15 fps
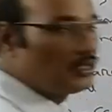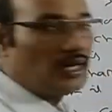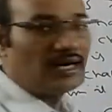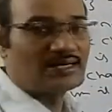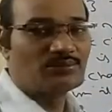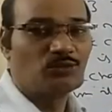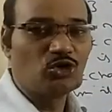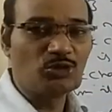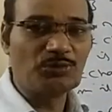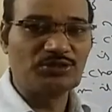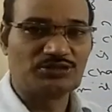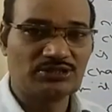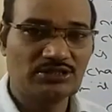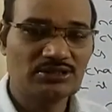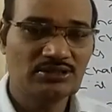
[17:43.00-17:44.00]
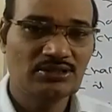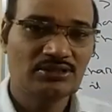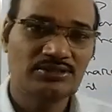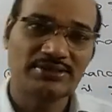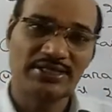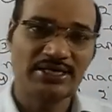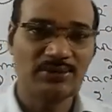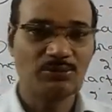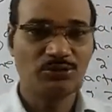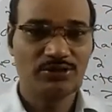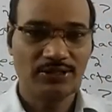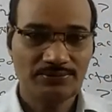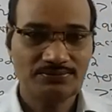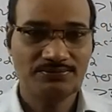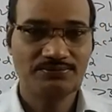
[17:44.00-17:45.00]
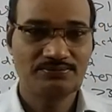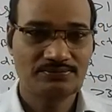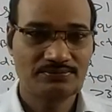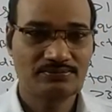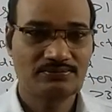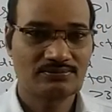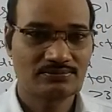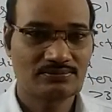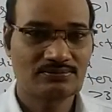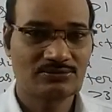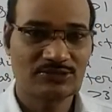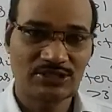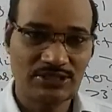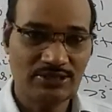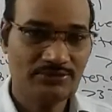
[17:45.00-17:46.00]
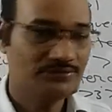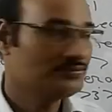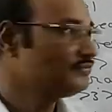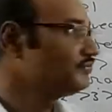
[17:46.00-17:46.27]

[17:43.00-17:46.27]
are more basic than ammonia. Clear?